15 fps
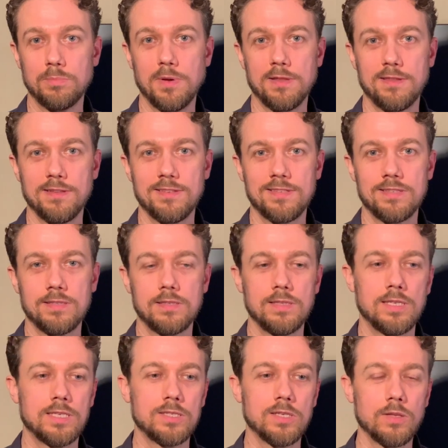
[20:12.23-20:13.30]
method
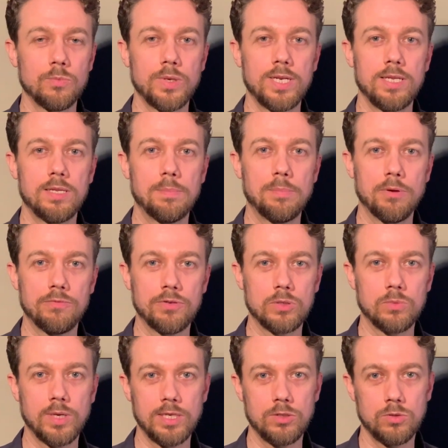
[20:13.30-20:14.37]
is not really the
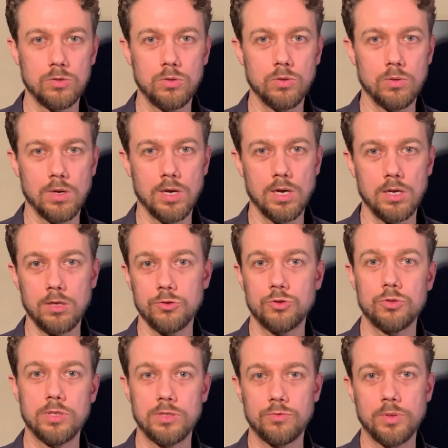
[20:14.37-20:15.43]
perfect way to do a lunge
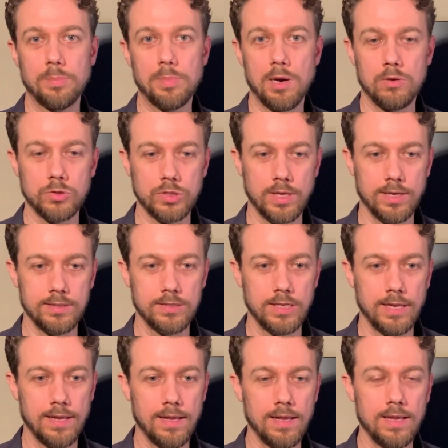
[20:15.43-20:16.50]
to entry power slide.
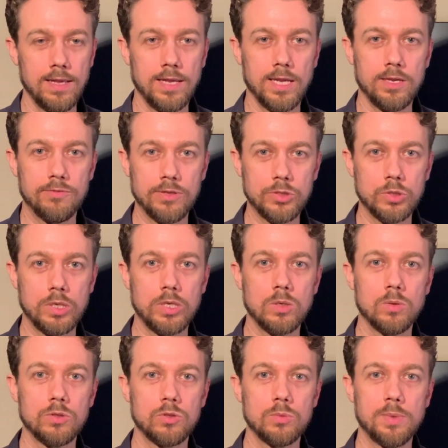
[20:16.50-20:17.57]
Eventually you
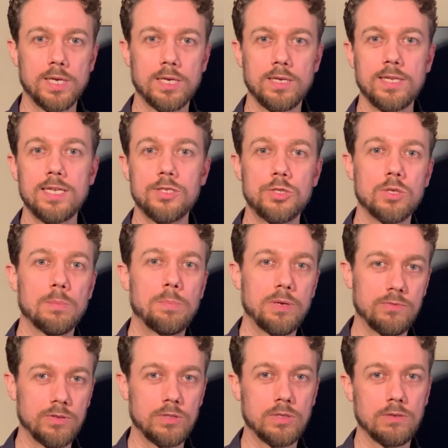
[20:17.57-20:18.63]
want to make an easier
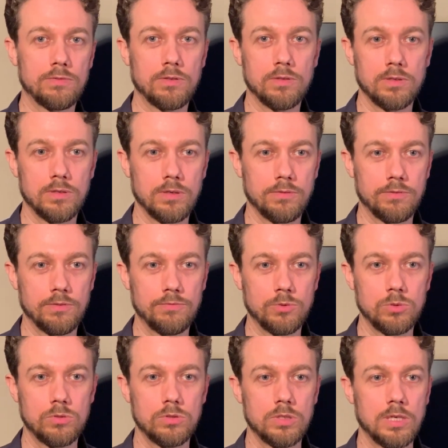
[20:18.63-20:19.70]
pivot of the
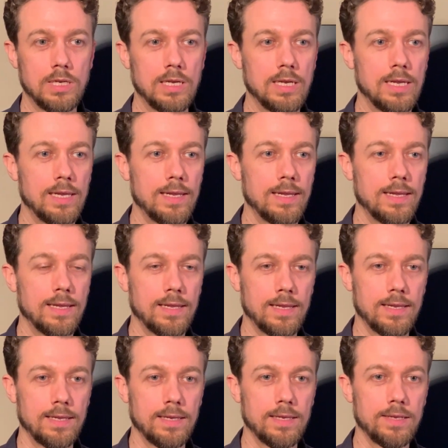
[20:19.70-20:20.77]
foot.
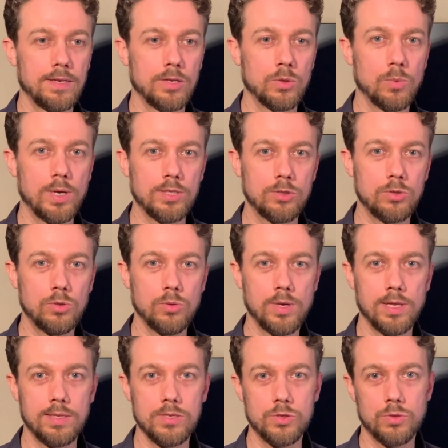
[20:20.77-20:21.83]
And the way to do
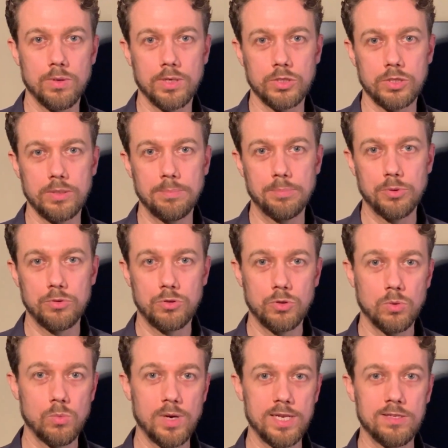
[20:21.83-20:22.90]
that is to actually put
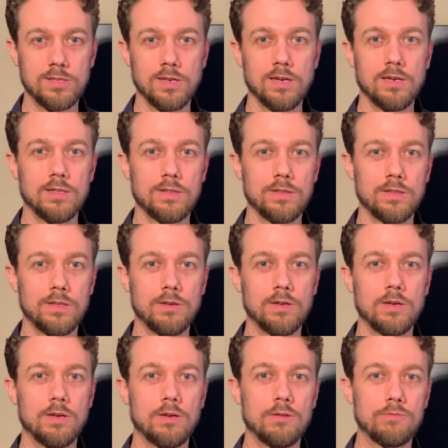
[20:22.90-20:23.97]
your weight on
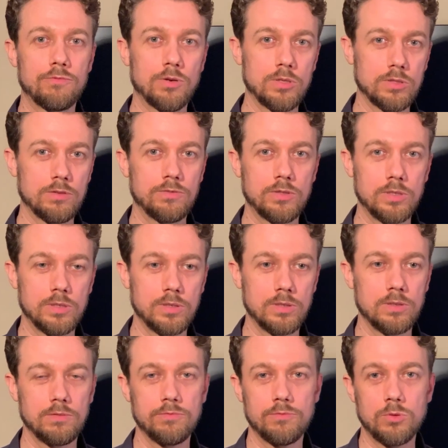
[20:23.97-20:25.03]
the front of
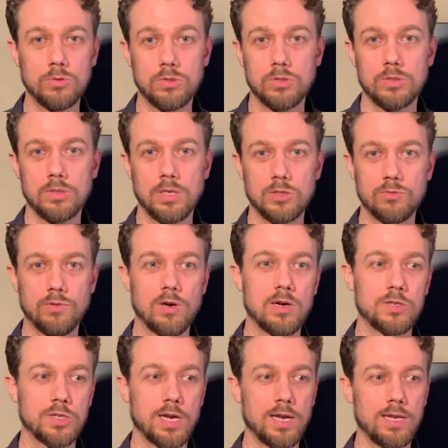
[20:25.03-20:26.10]
the foot, as far
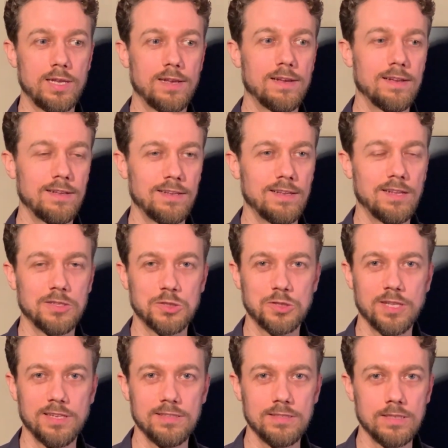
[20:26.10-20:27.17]
as I
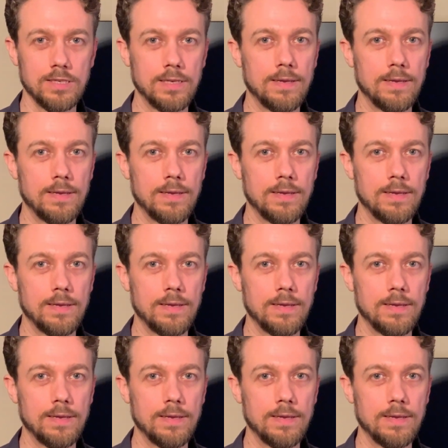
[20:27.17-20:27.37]
understand.